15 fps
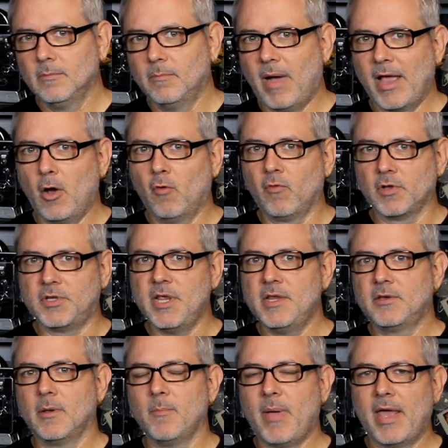my
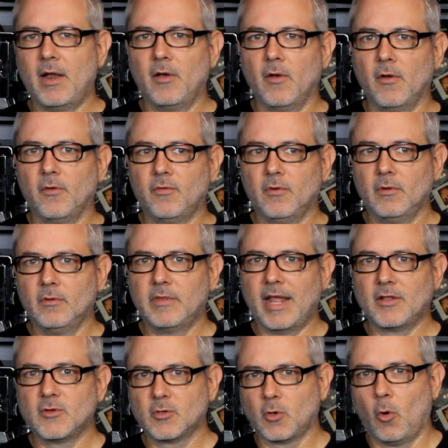overseas competitors
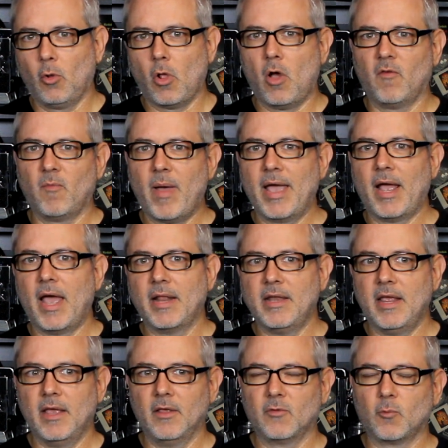that stole all of my
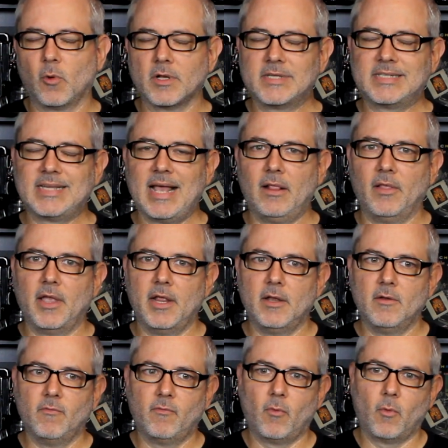ideas were
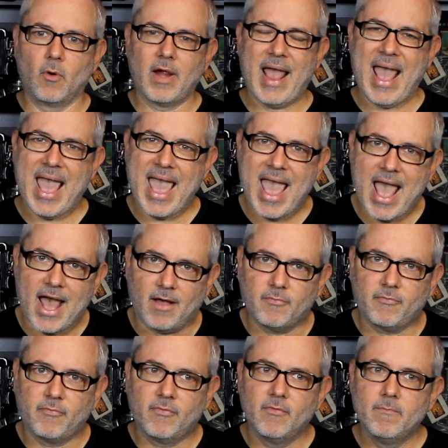selling for
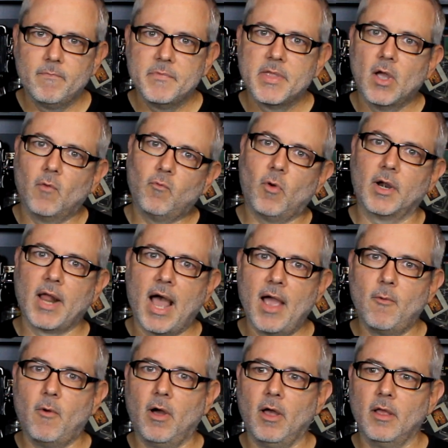half of what I
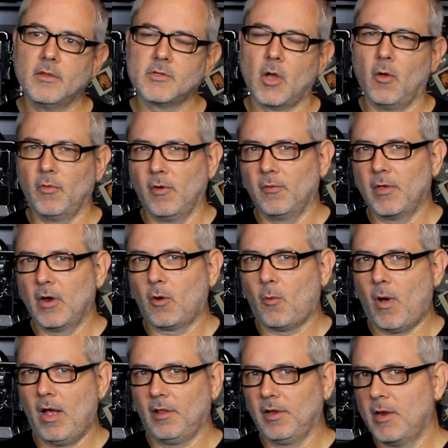was, although their
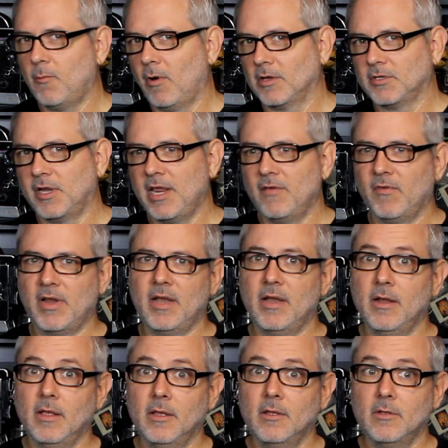quality wasn't even
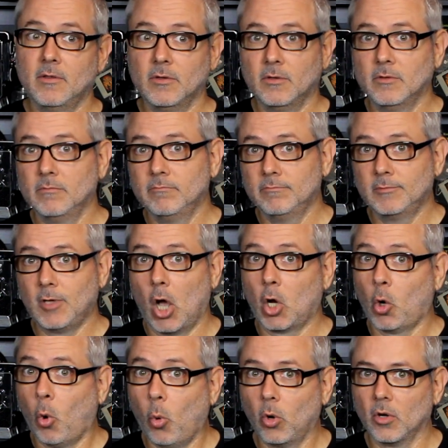a
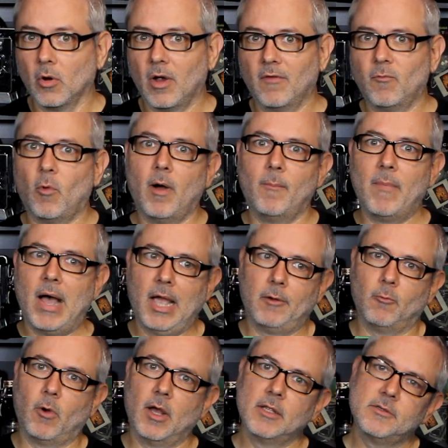quarter of what
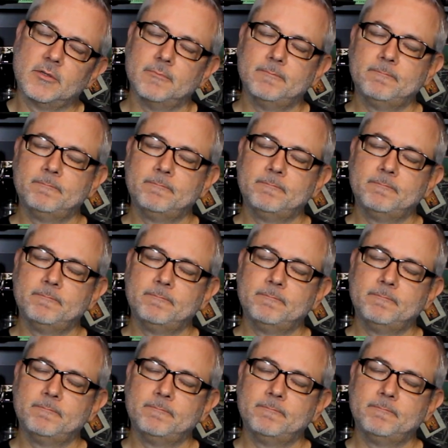mine was.